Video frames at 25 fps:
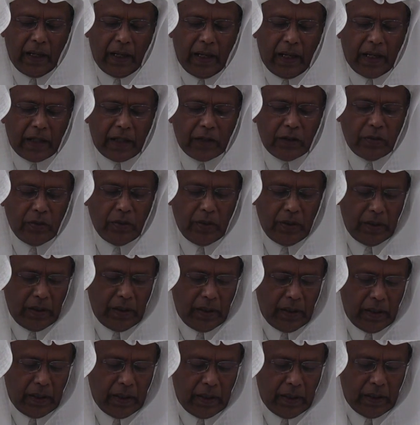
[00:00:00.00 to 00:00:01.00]
actual
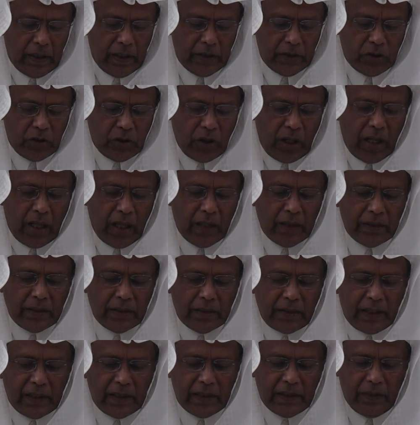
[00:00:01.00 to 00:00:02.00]
chart
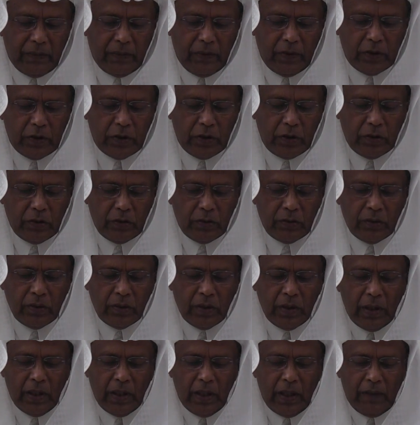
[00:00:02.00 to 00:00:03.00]
that is given to you,
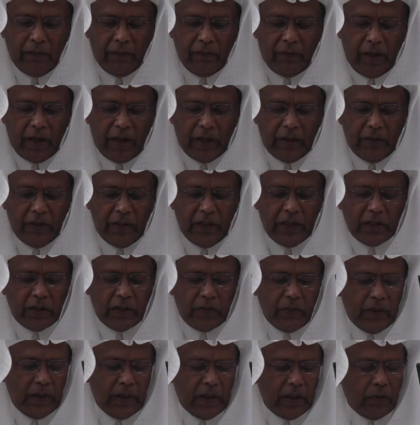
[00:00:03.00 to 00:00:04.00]
where
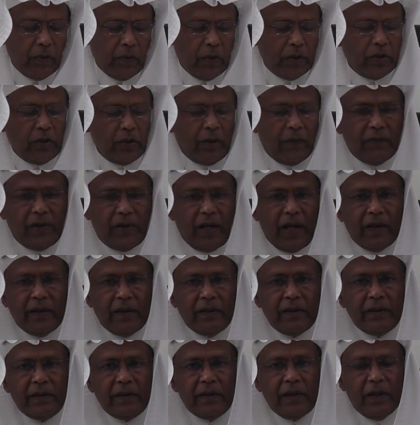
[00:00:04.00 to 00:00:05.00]
each week what you have
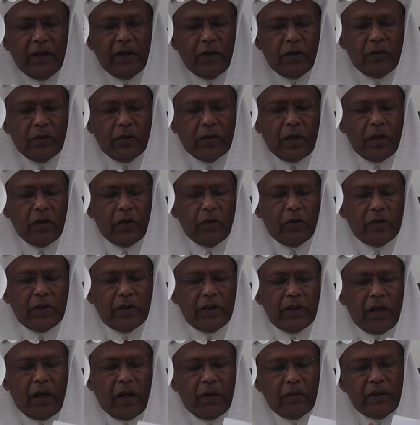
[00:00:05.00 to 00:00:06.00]
done, you can note
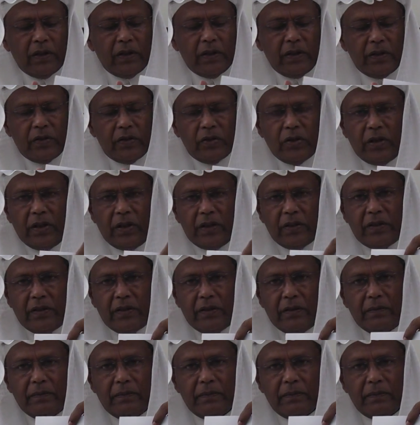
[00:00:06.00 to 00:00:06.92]
it down in this sheet.